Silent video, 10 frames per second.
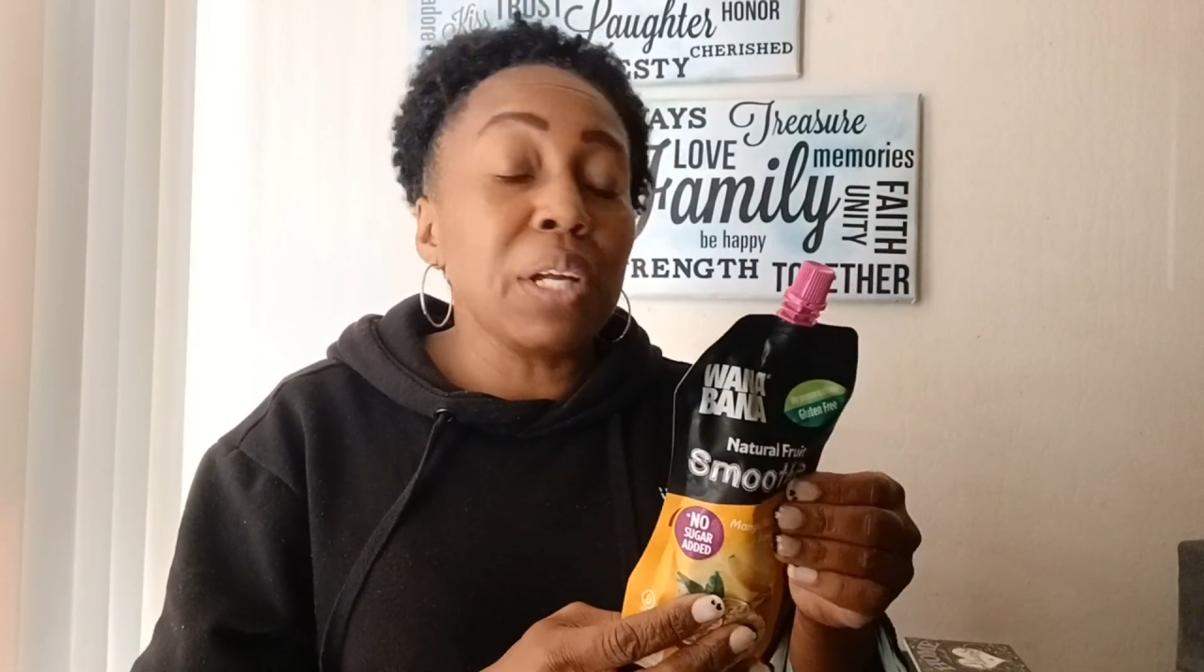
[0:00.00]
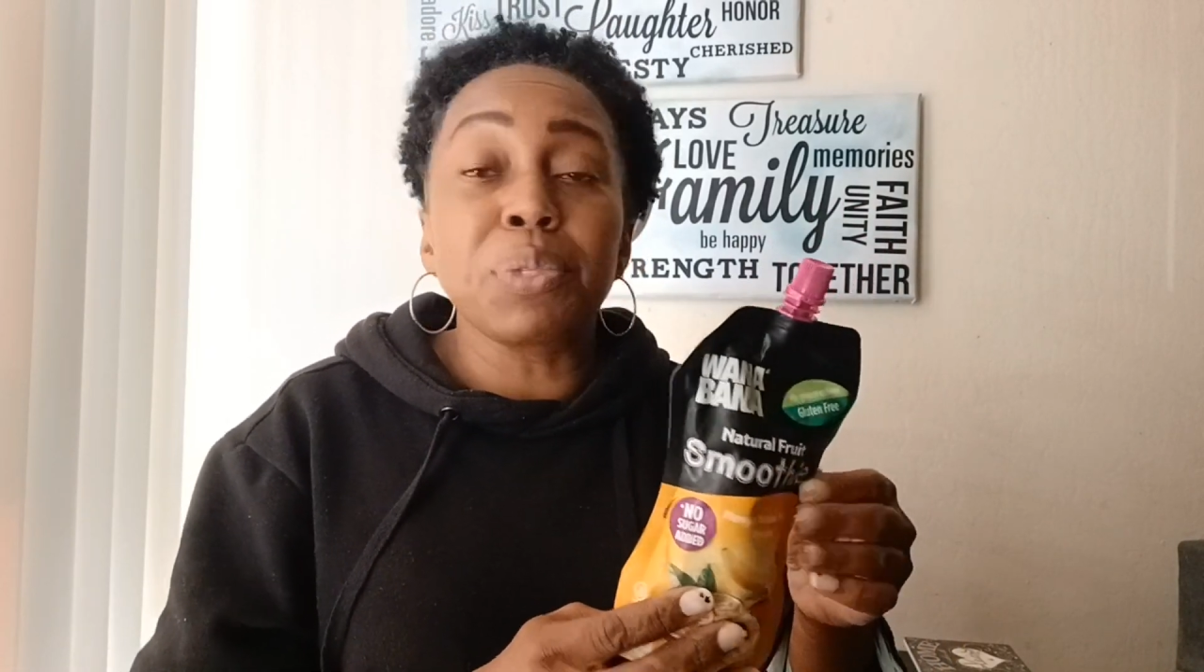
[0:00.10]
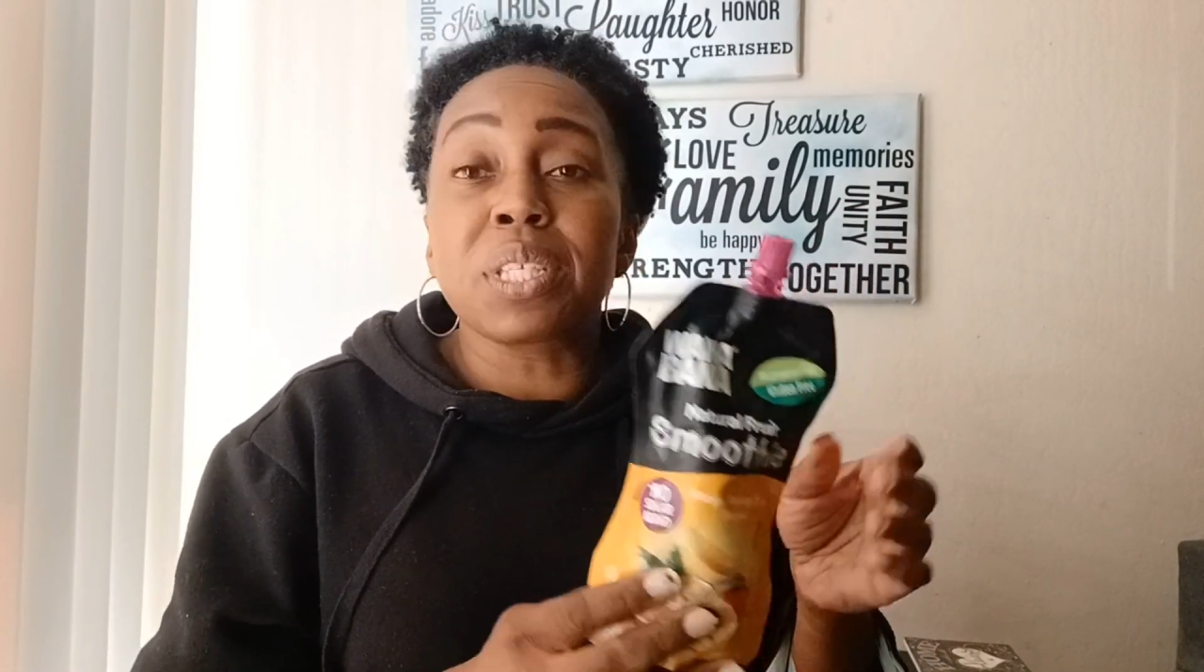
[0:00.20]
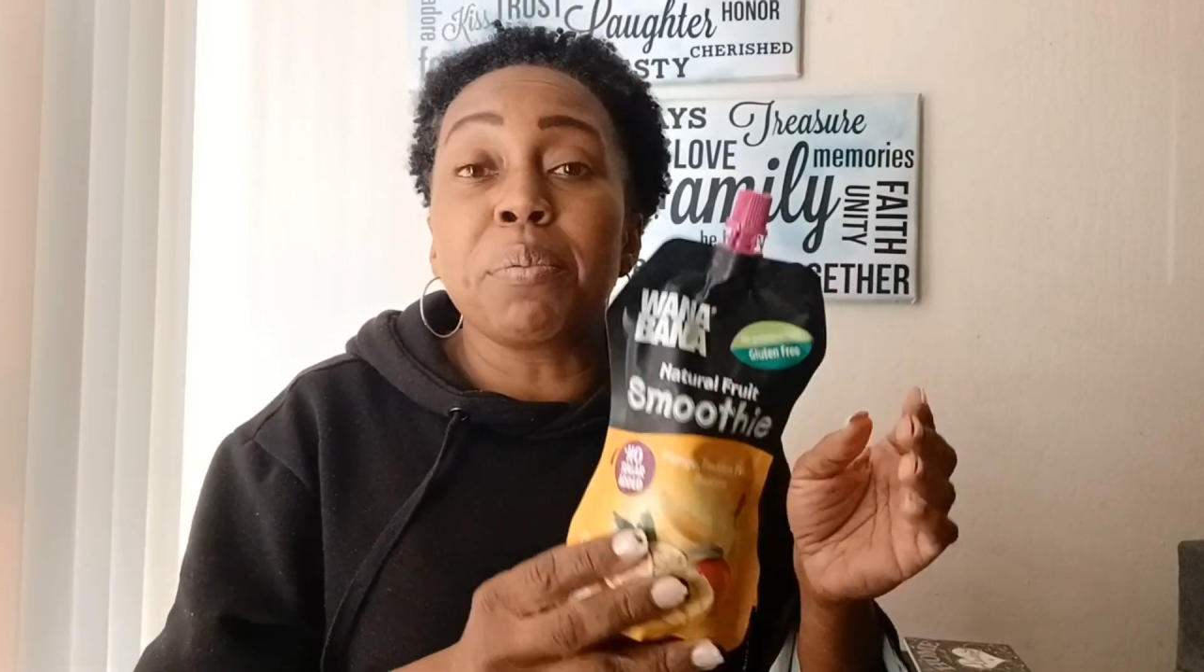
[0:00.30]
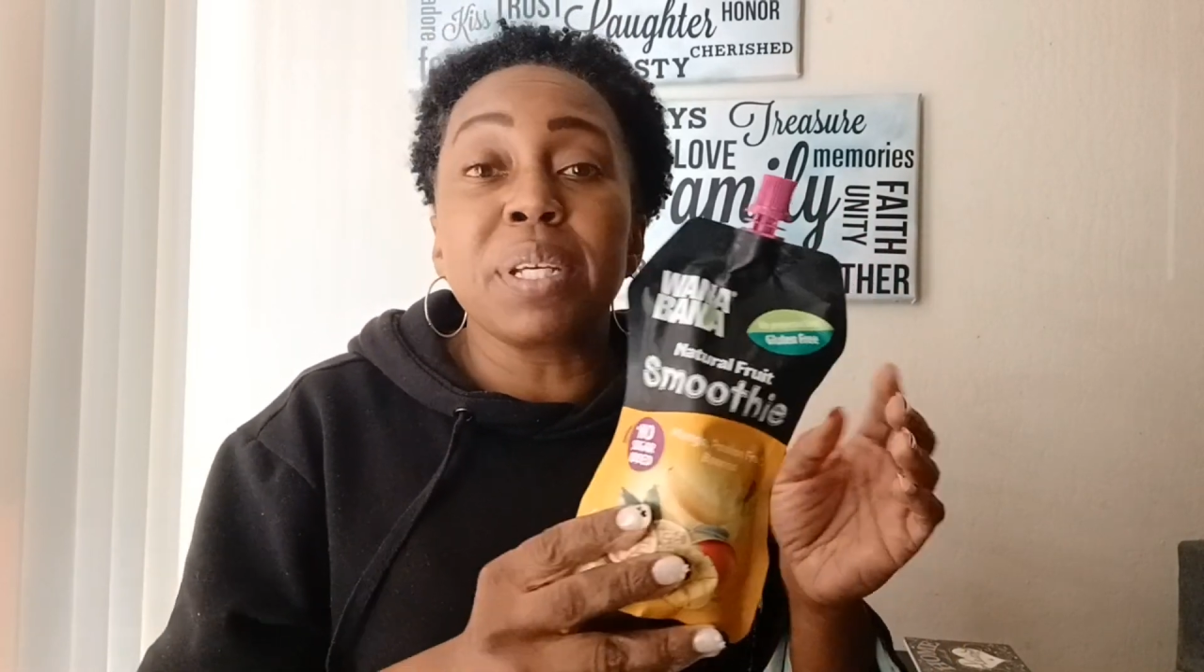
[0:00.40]
it
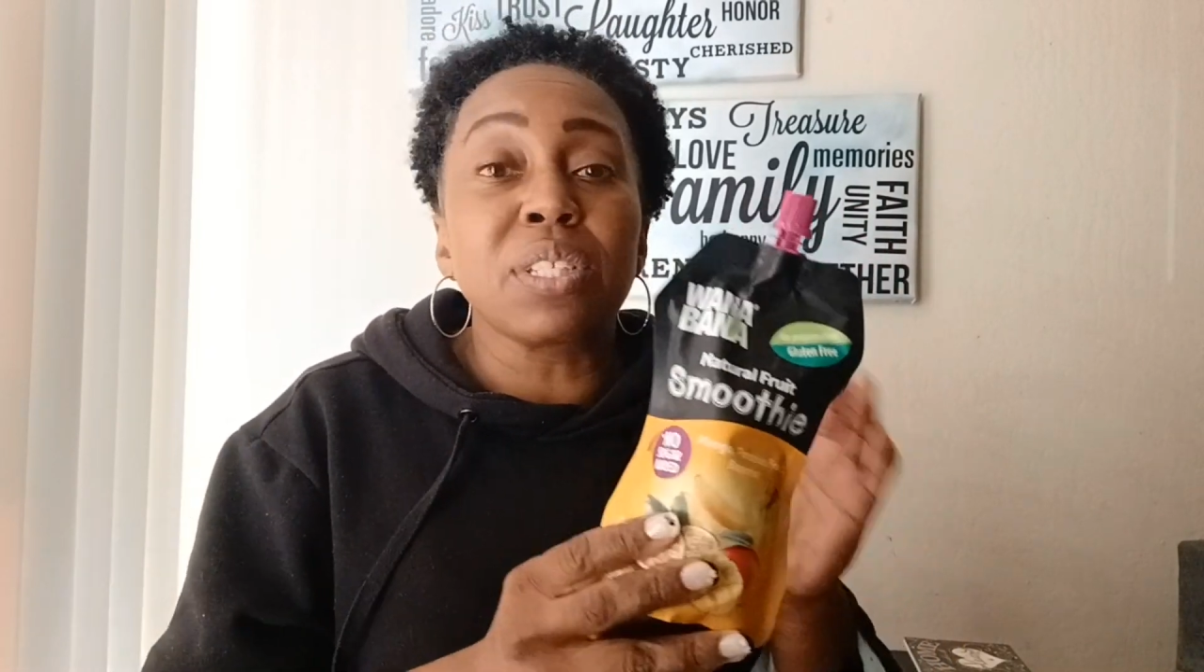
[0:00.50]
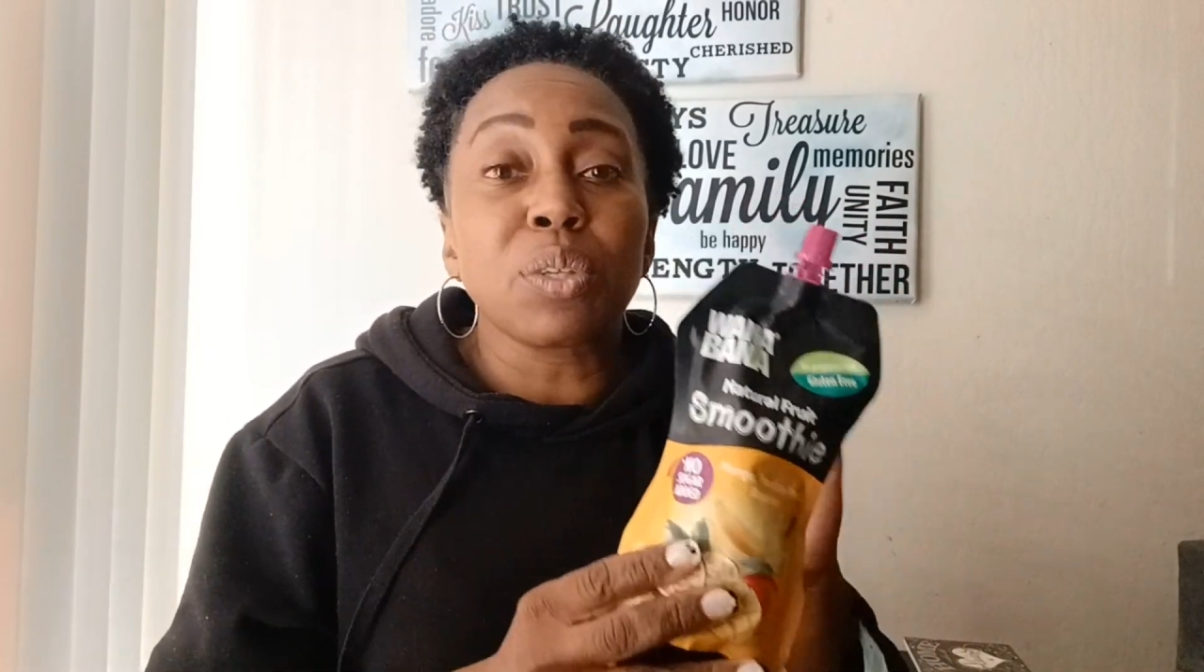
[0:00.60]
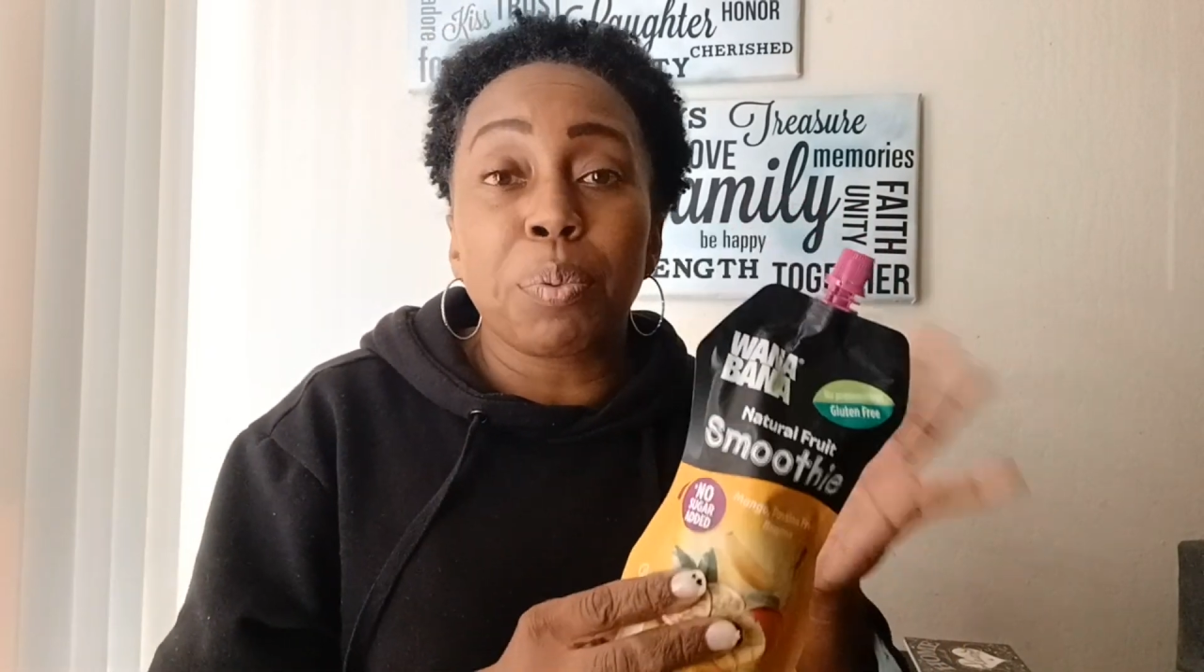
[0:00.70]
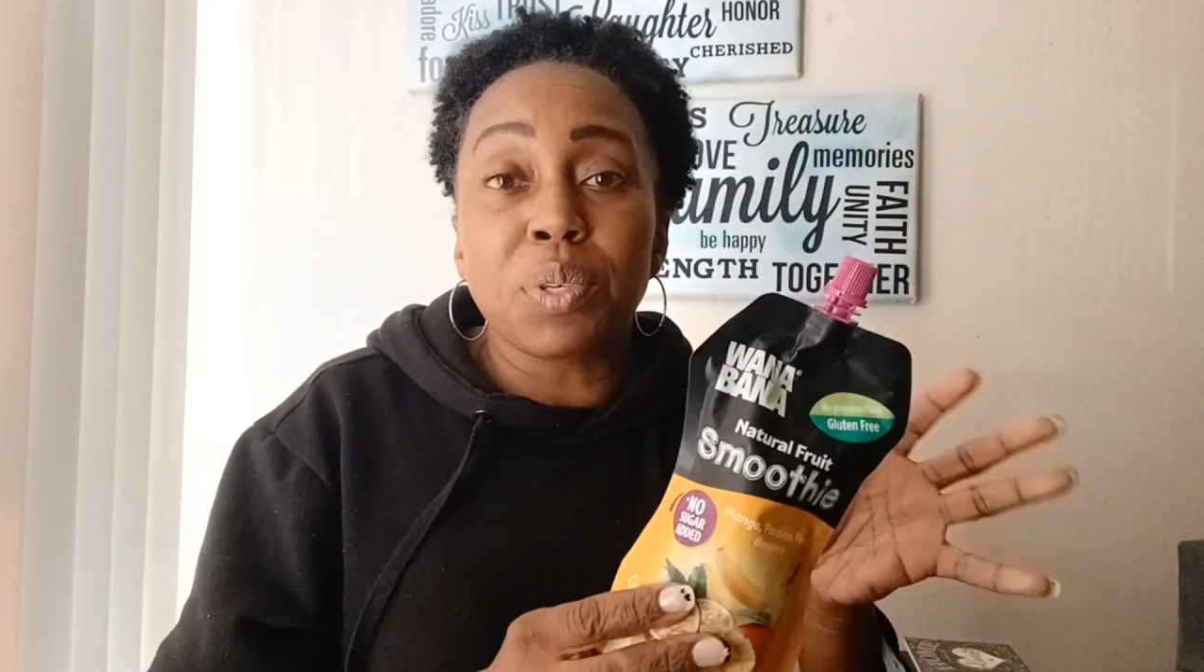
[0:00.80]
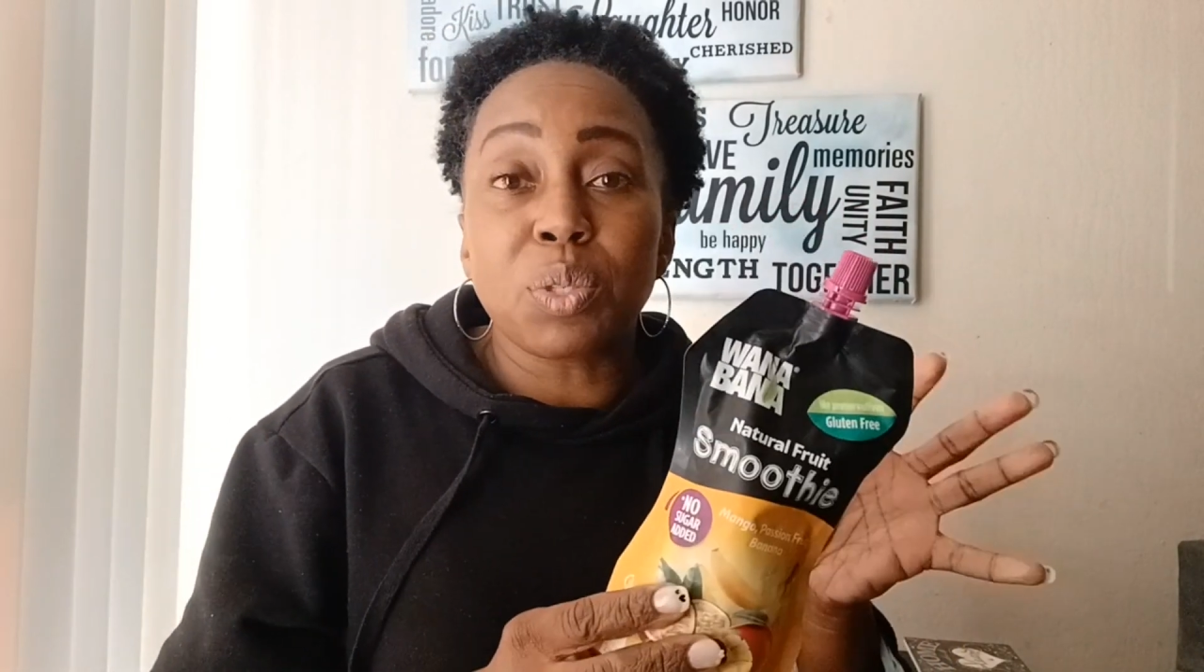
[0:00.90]
was going to be
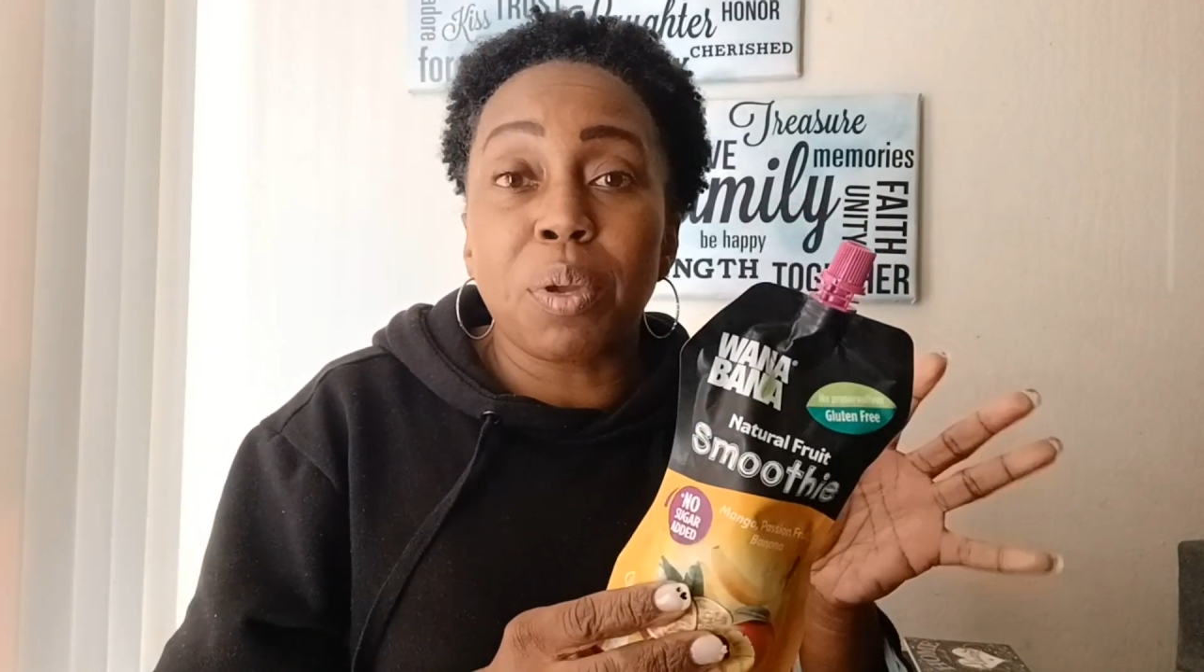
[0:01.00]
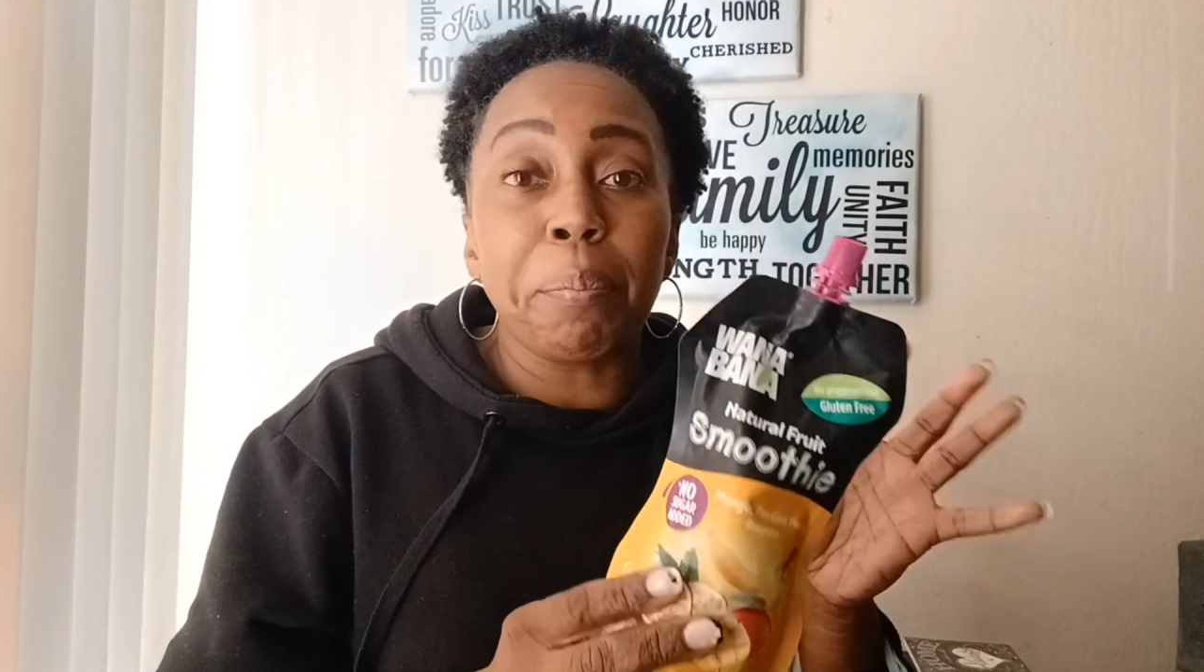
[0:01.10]
super sweet,